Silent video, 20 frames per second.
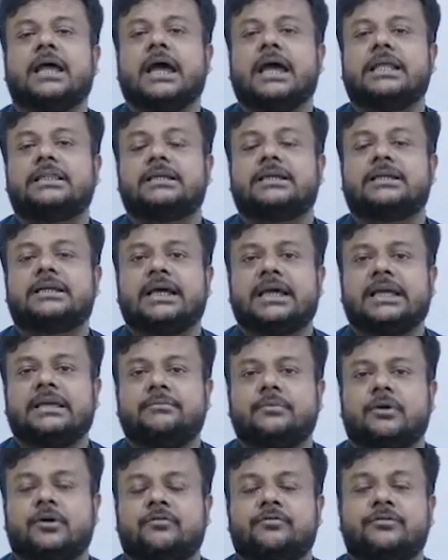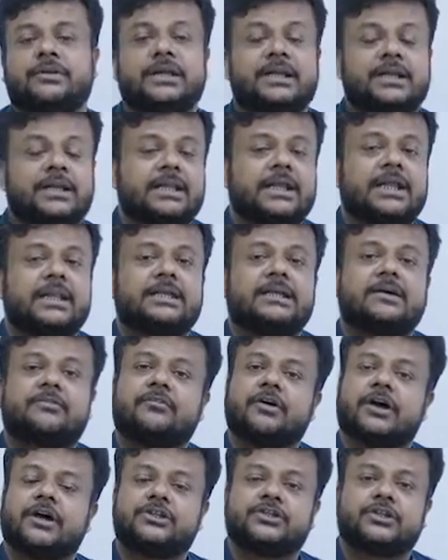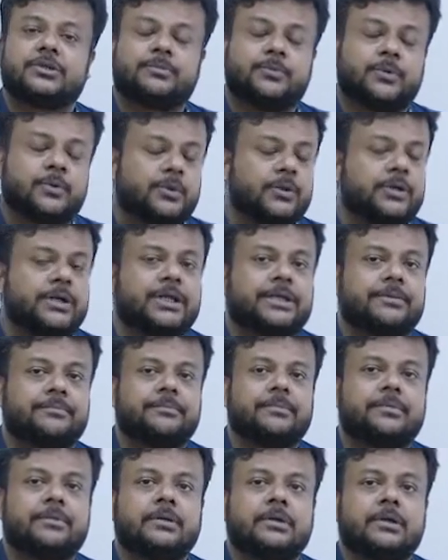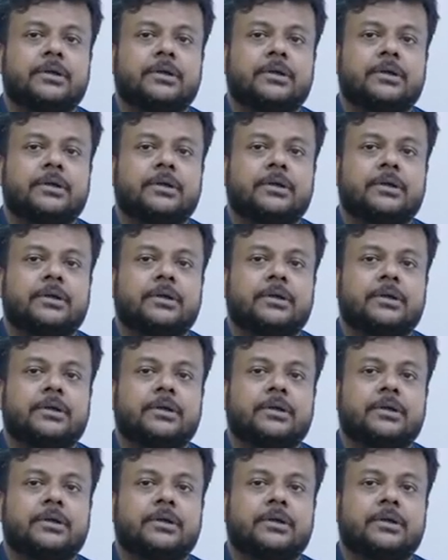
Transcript: at the time of declaring a function prototype,